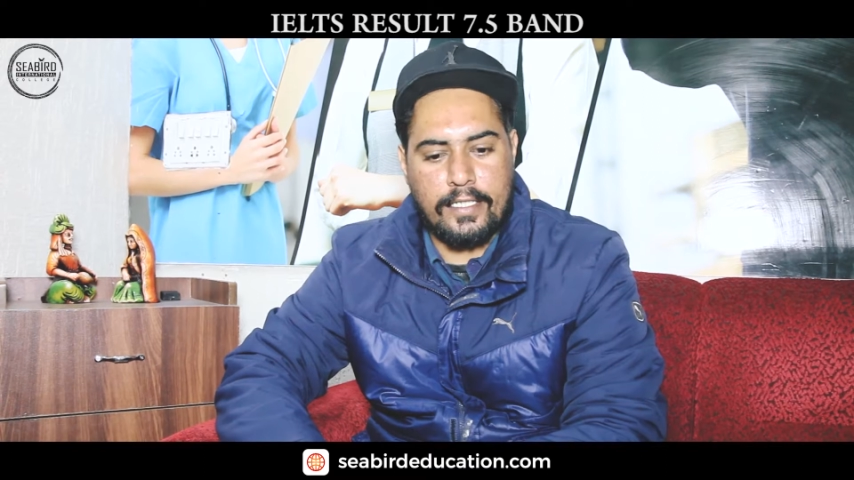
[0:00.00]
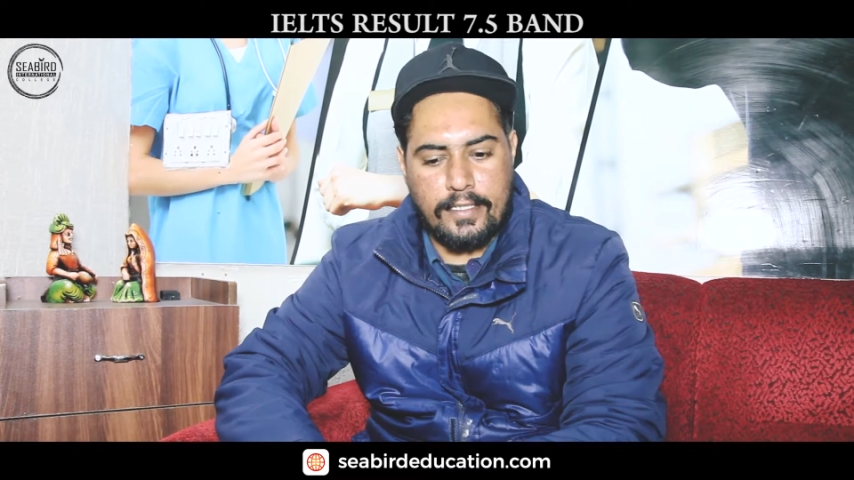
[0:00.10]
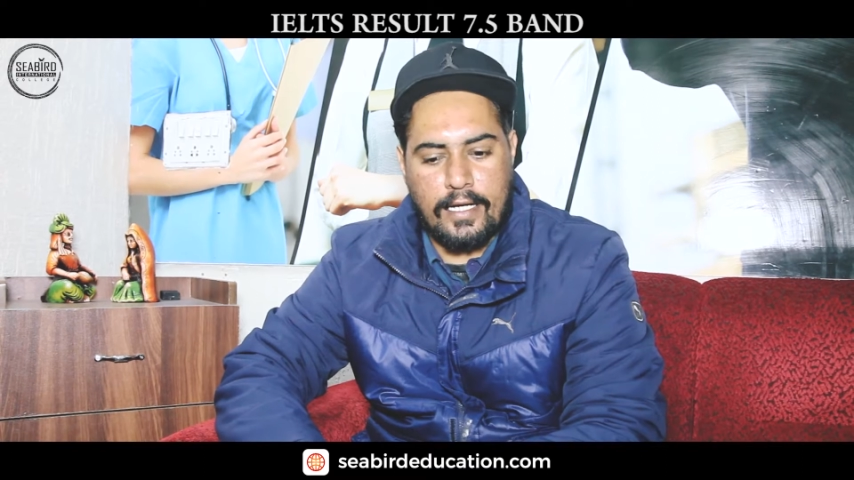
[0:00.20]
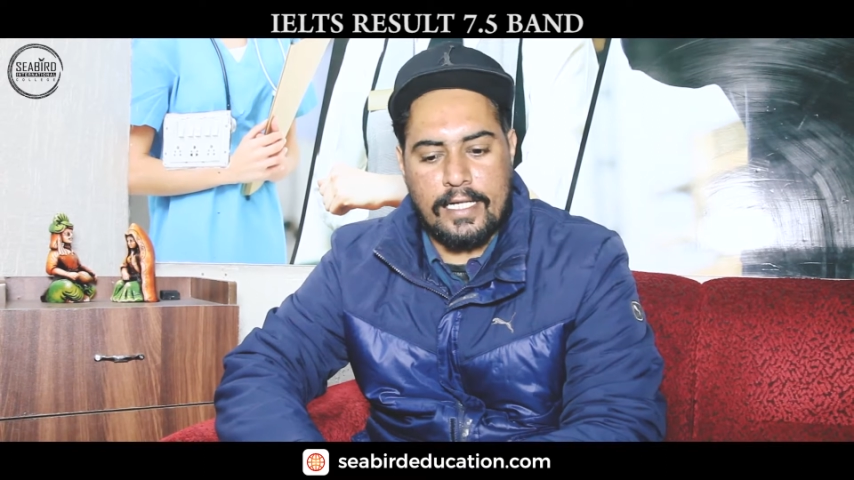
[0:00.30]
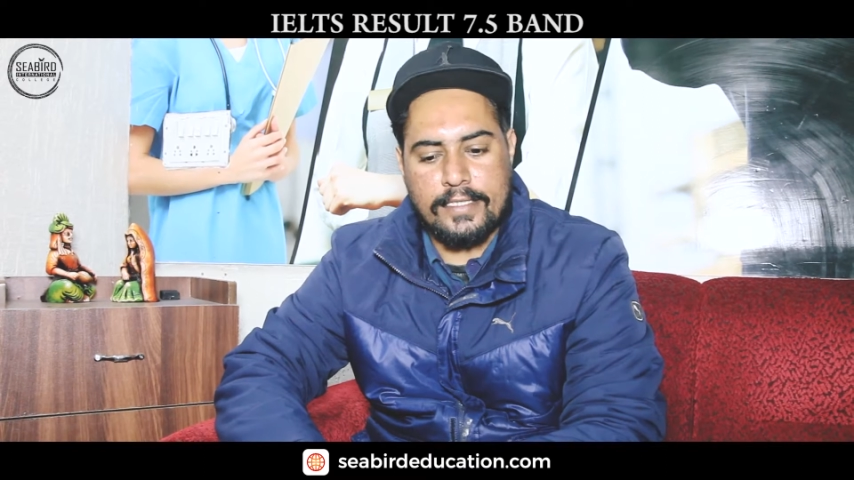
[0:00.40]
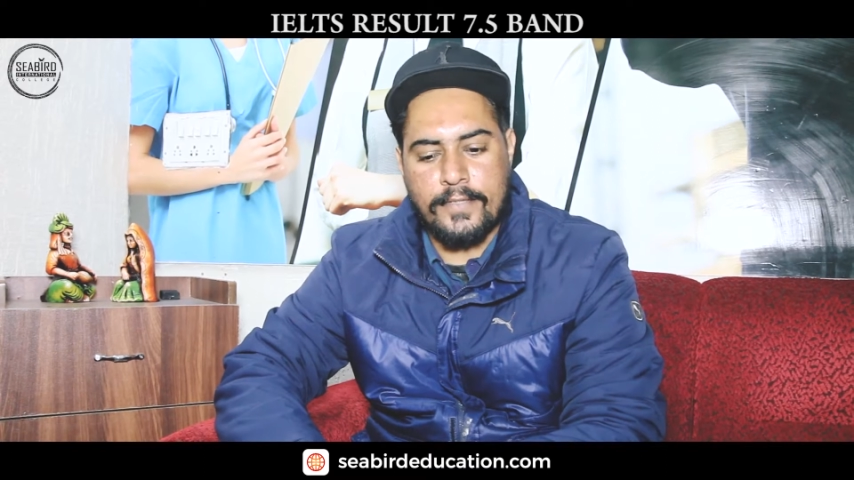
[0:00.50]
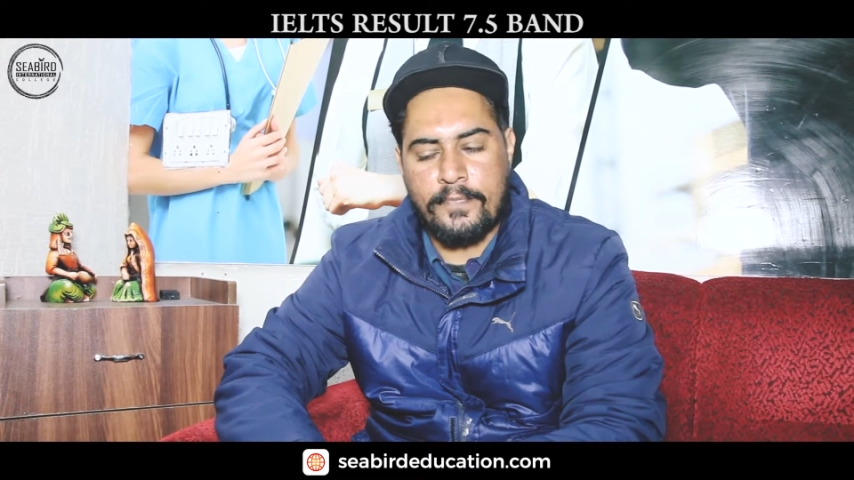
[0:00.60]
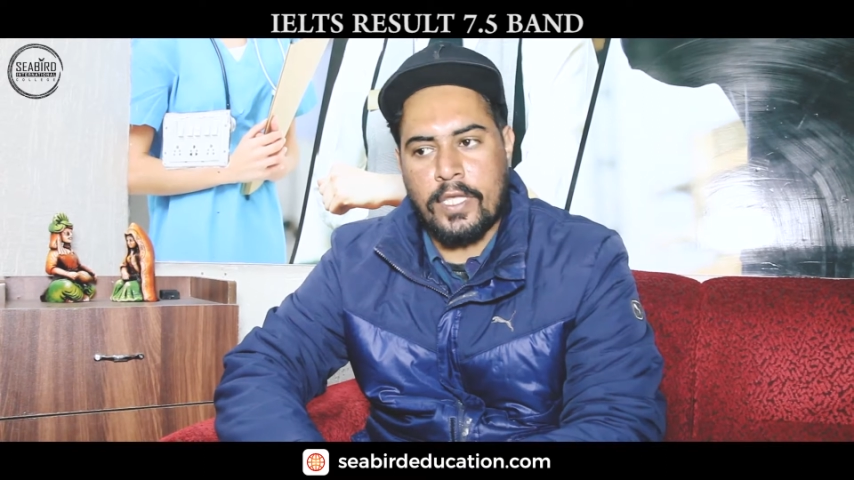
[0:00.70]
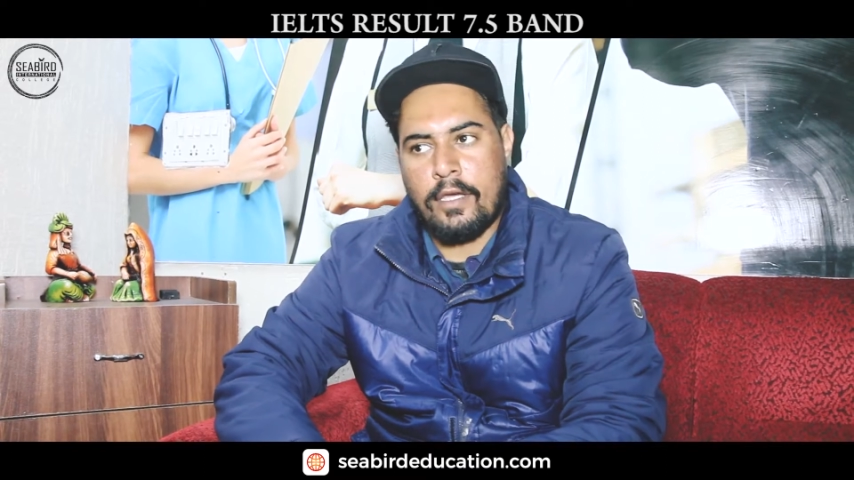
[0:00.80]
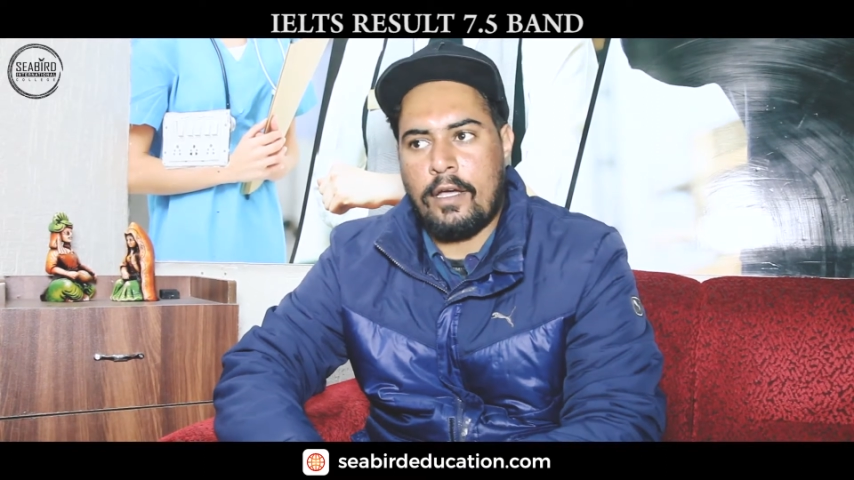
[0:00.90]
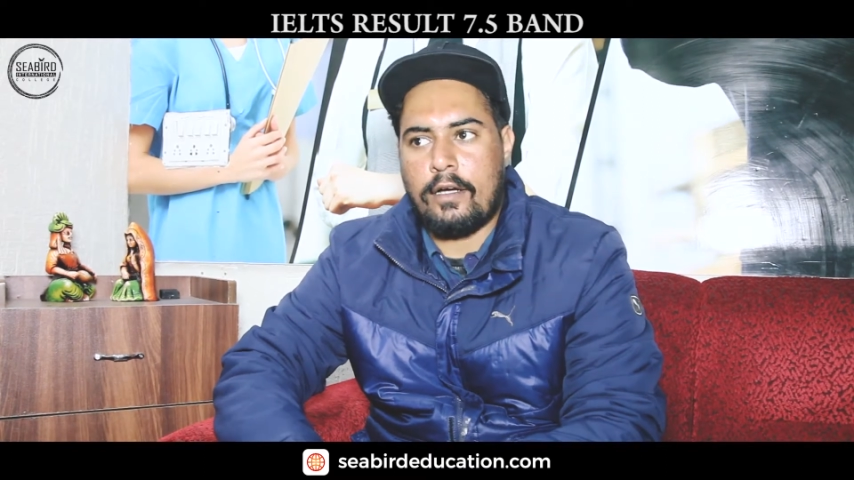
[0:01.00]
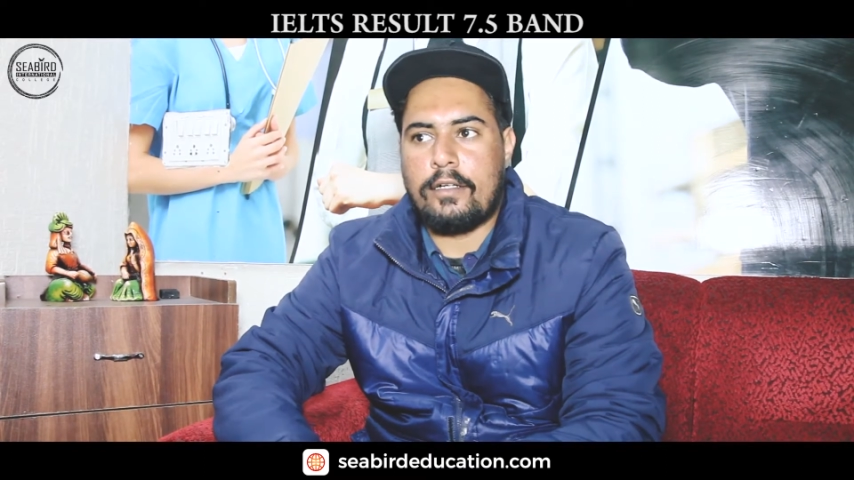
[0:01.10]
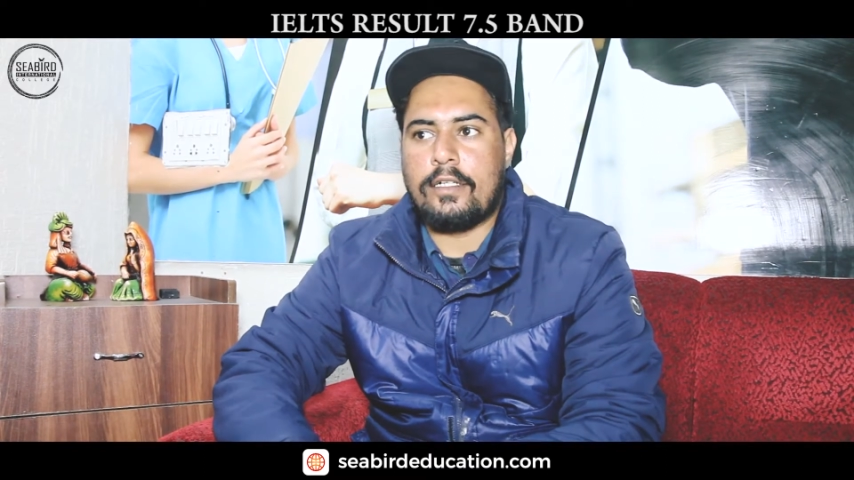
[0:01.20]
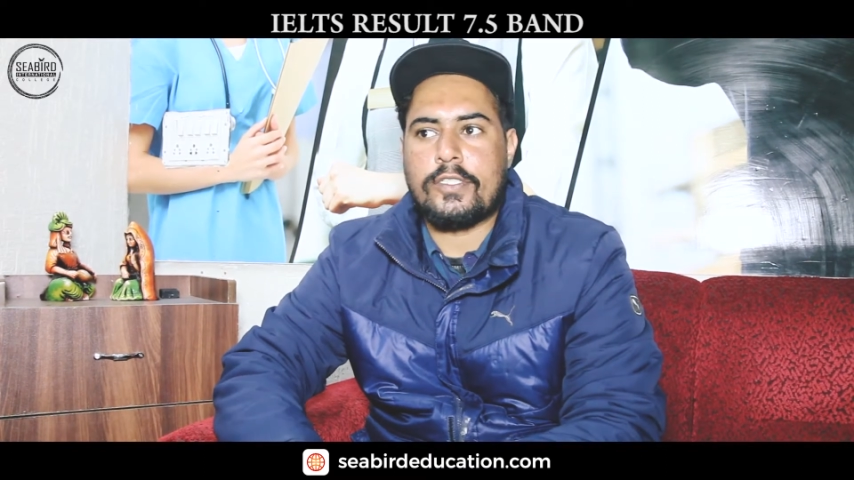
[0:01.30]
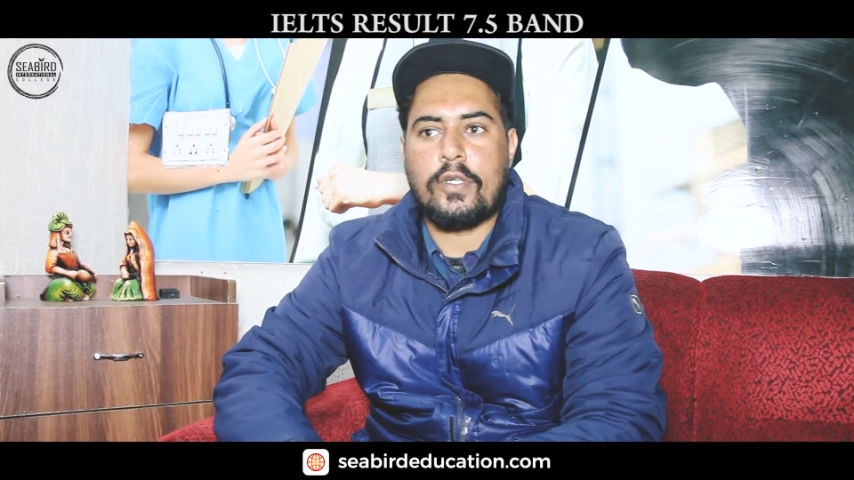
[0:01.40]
in IELTS.